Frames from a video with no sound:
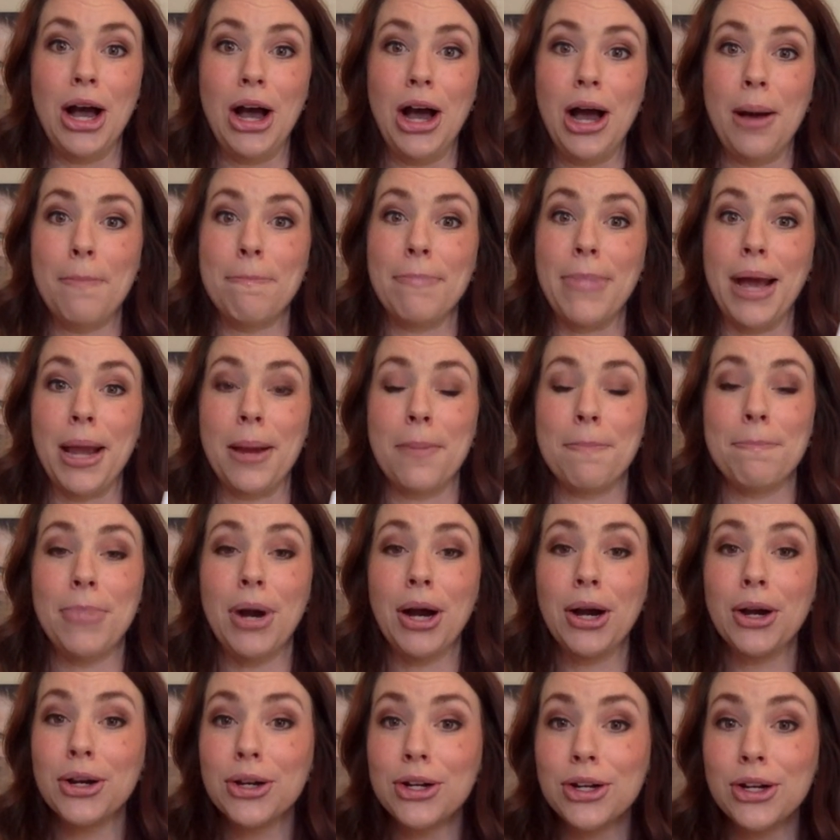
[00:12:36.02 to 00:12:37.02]
My
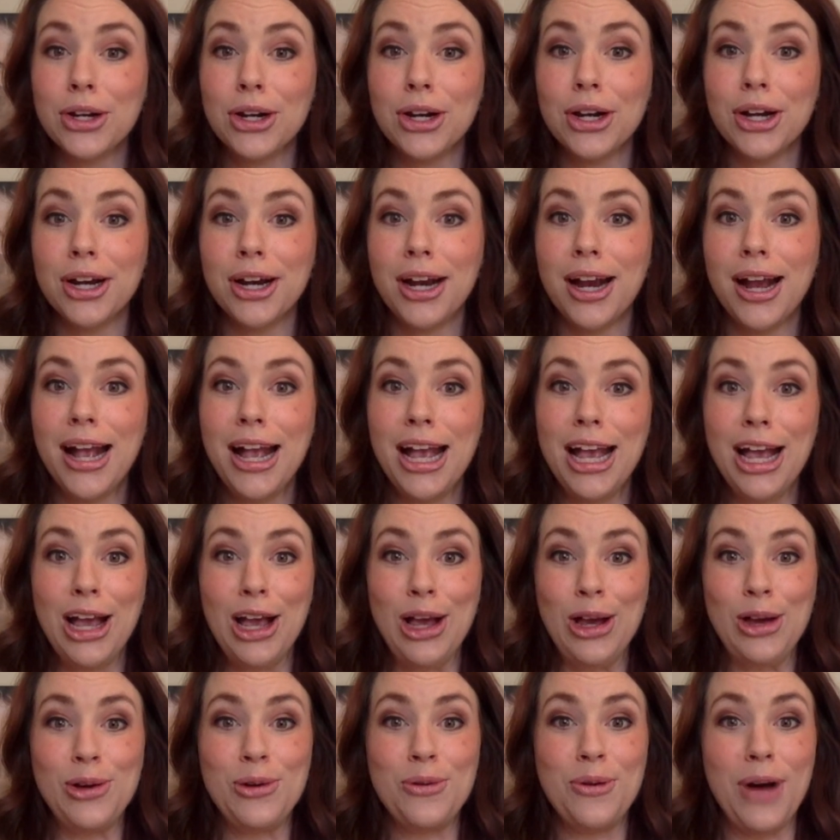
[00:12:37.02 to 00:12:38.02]
partner,
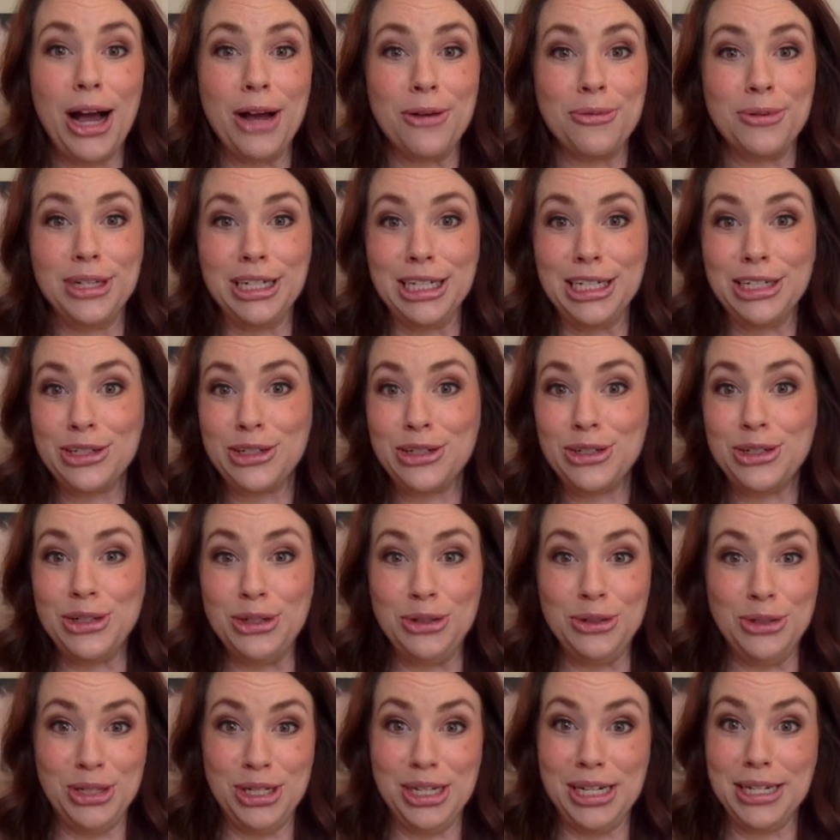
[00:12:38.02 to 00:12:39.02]
who I will
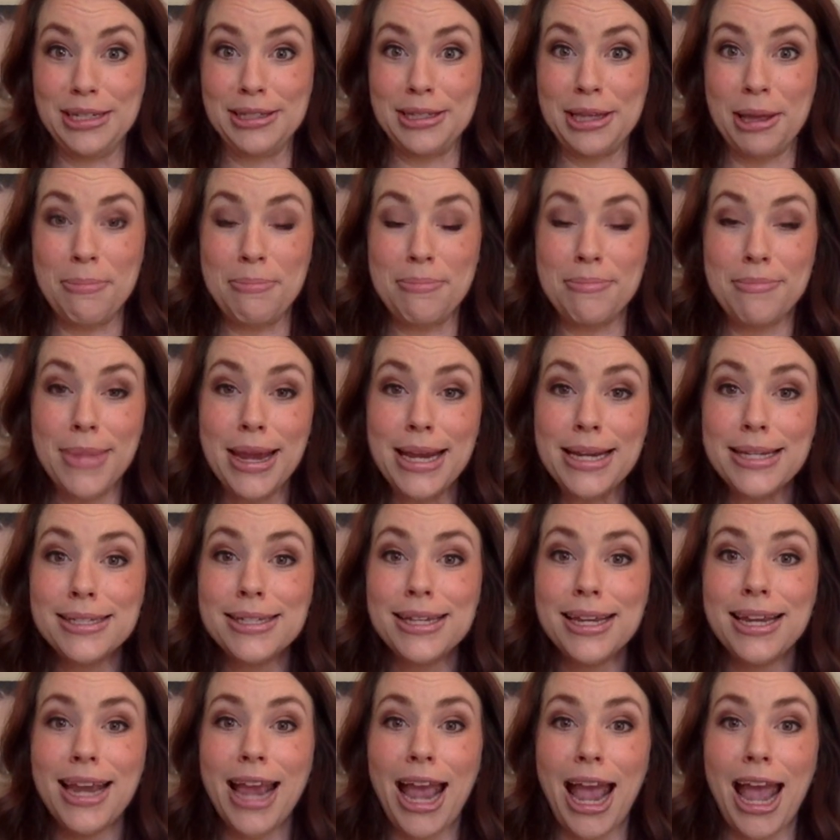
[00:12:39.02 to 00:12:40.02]
introduce, she is
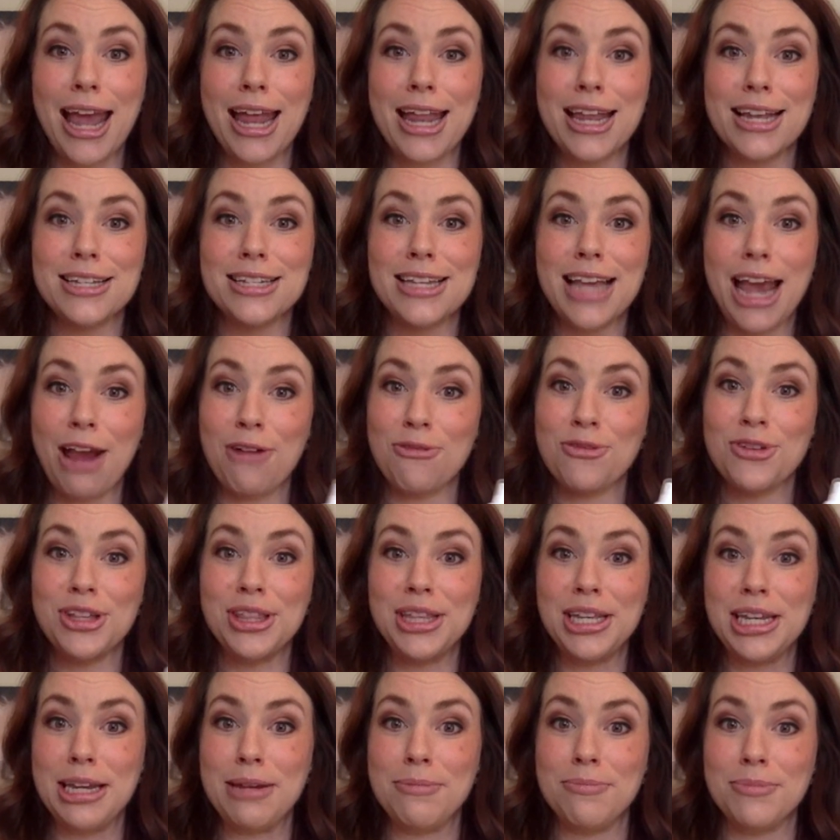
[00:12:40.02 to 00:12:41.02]
amazing, and
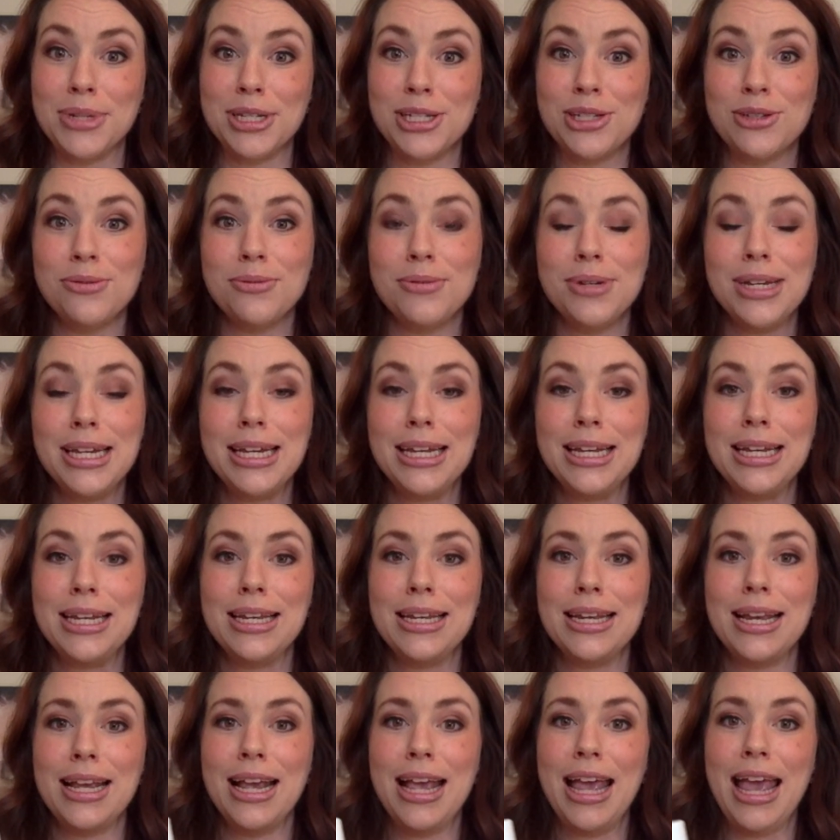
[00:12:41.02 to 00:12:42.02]
everything in
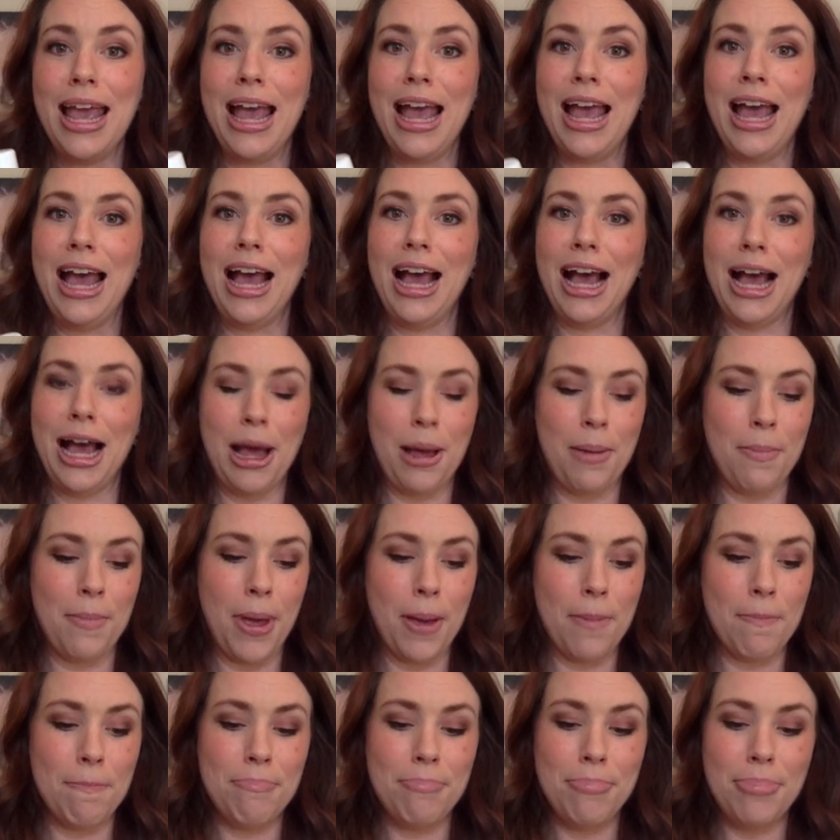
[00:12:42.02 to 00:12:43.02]
between.
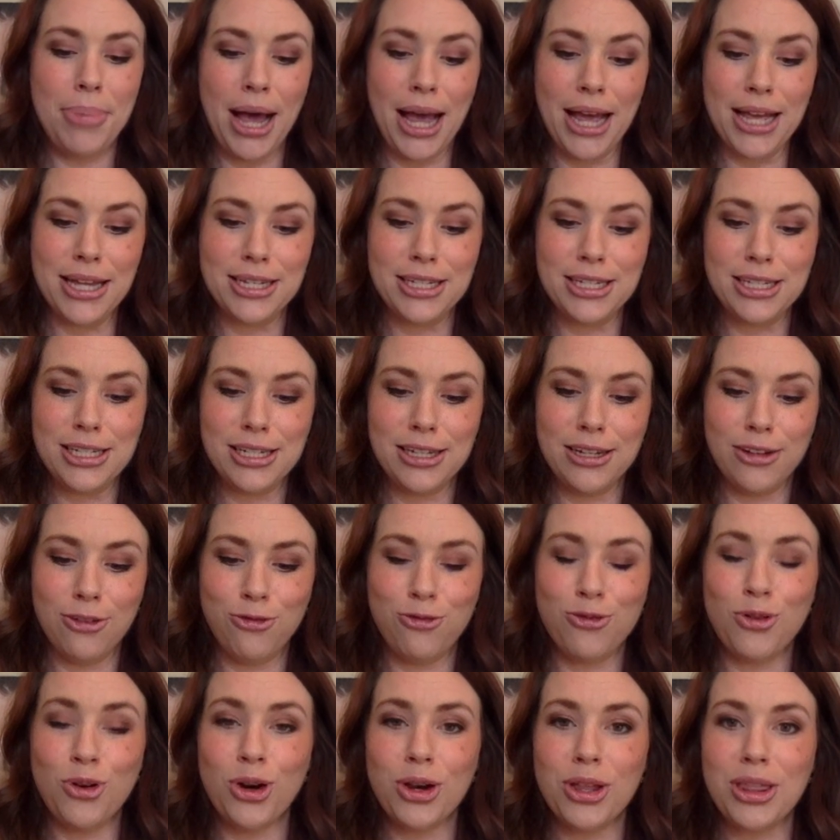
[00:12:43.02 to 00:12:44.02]
But
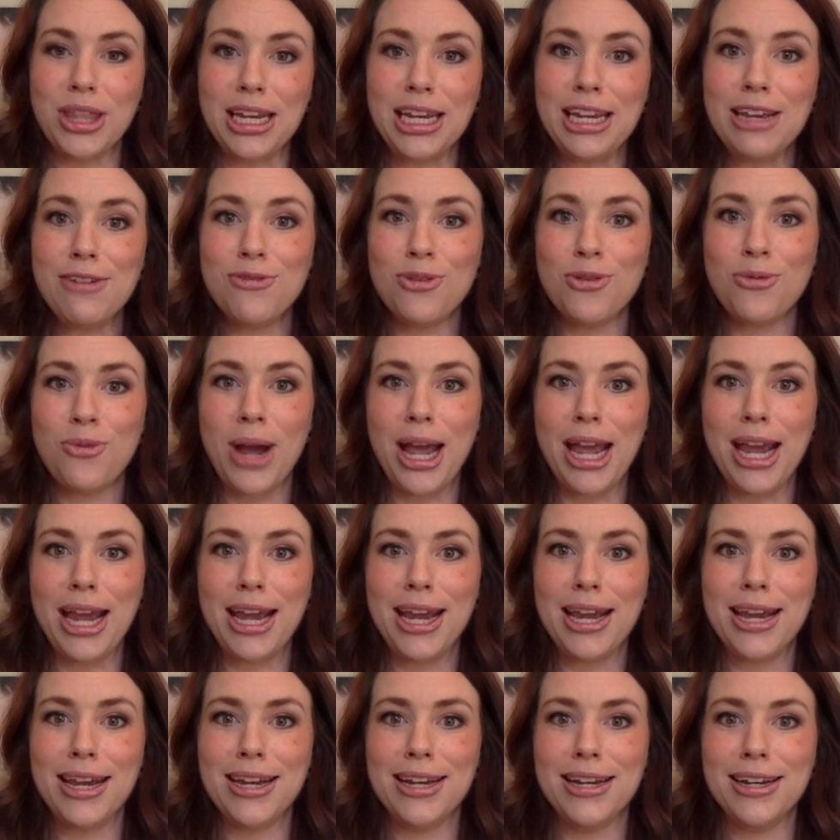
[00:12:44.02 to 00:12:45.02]
for the
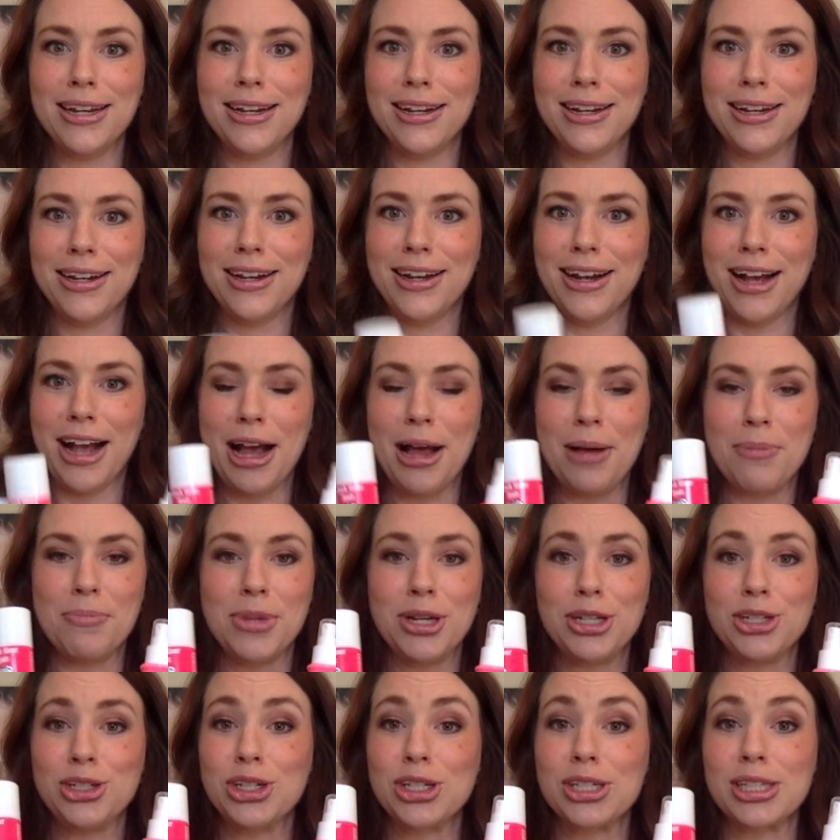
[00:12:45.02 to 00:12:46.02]
giveaway,
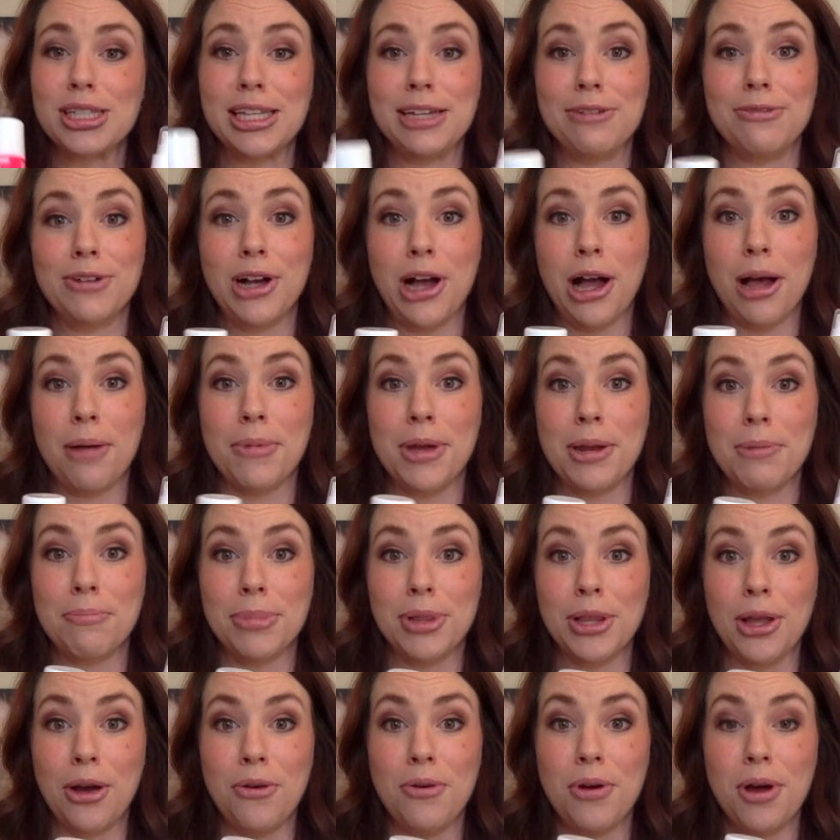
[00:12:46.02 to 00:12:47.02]
just leave a comment
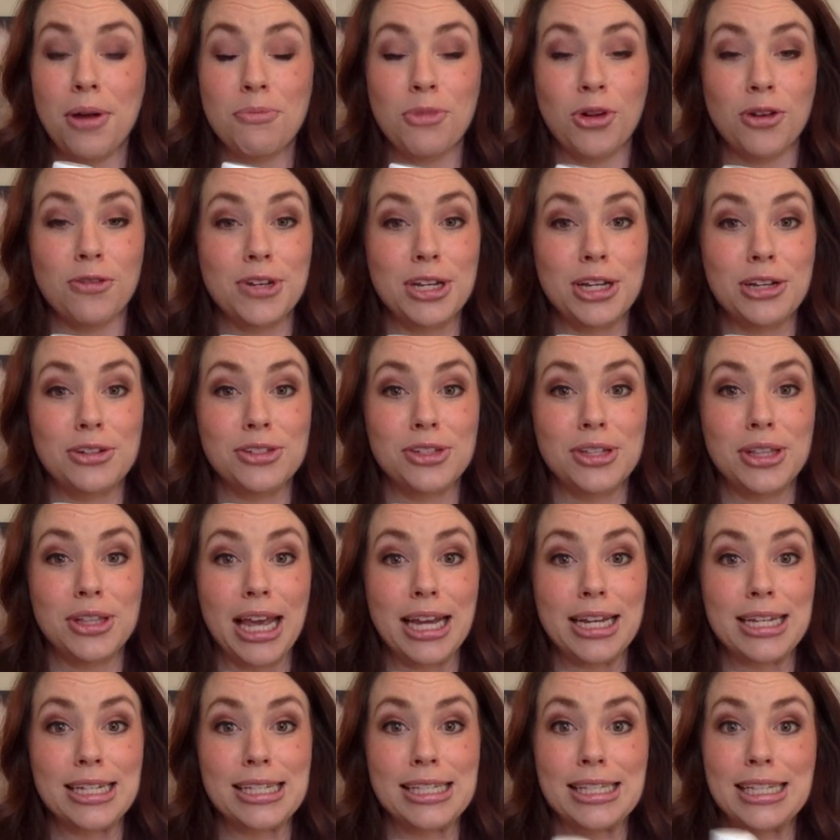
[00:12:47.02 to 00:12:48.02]
below on more videos you'd
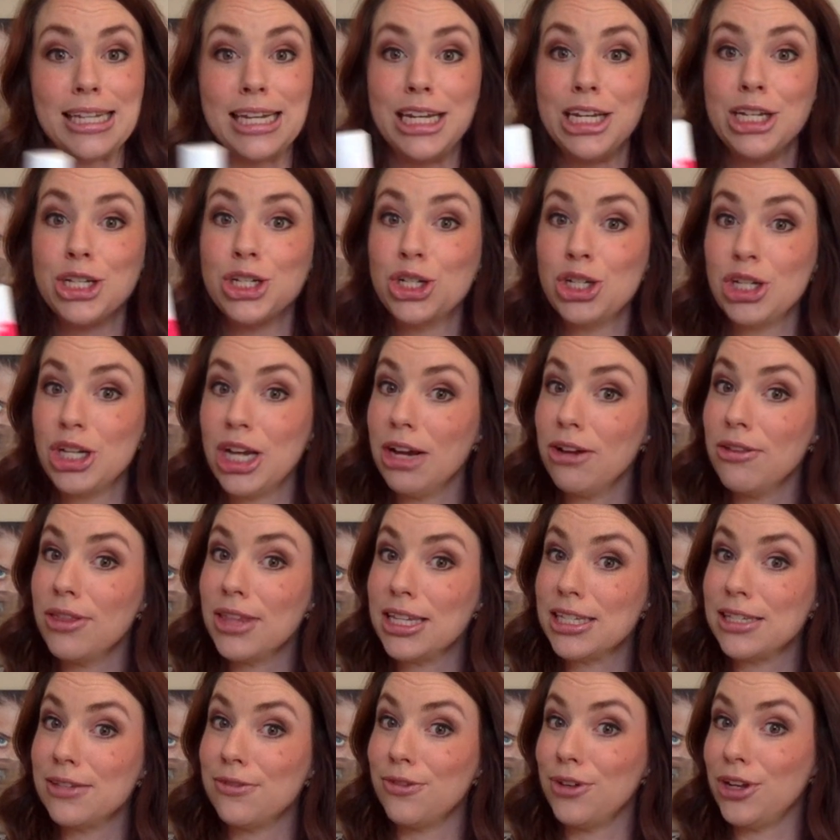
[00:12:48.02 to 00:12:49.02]
like to see. Share
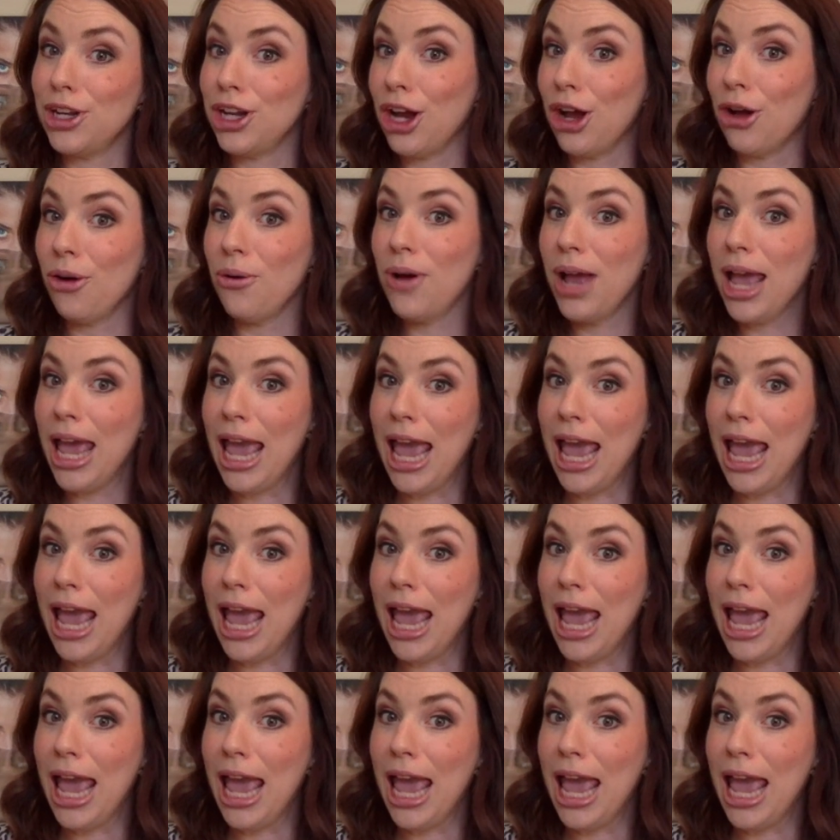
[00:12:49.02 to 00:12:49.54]
this video